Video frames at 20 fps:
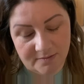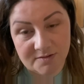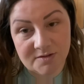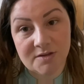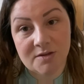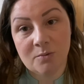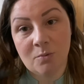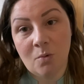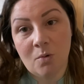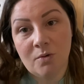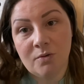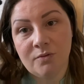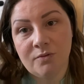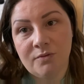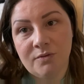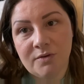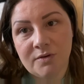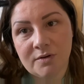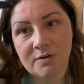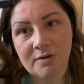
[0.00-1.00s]
the
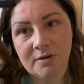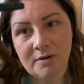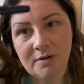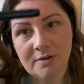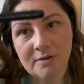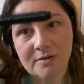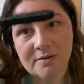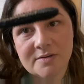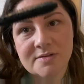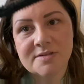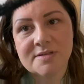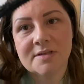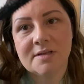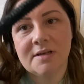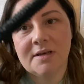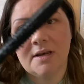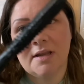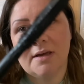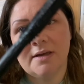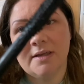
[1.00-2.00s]
wand looks
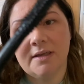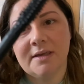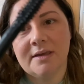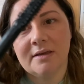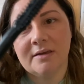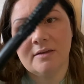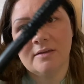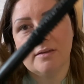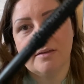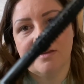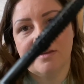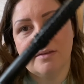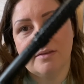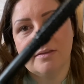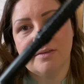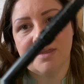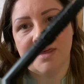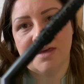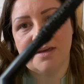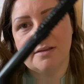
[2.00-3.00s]
like
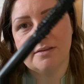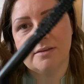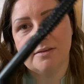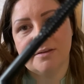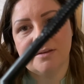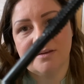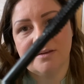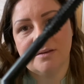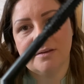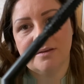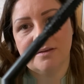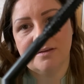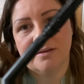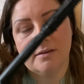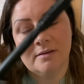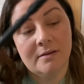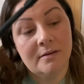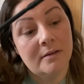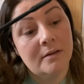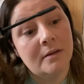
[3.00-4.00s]
that.
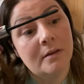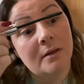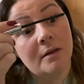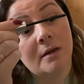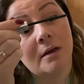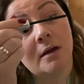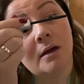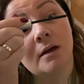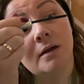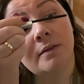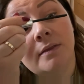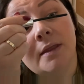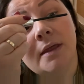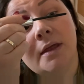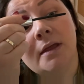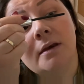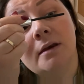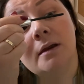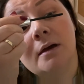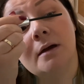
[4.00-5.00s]
And
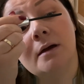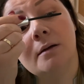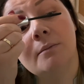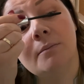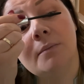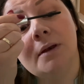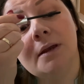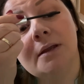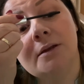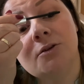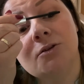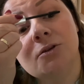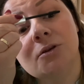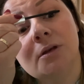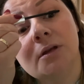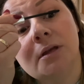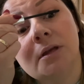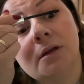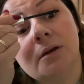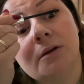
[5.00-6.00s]
then I'm
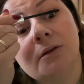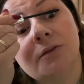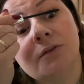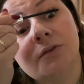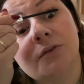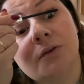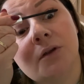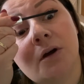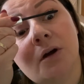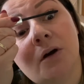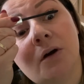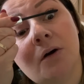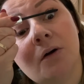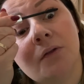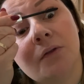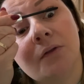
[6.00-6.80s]
literally going to start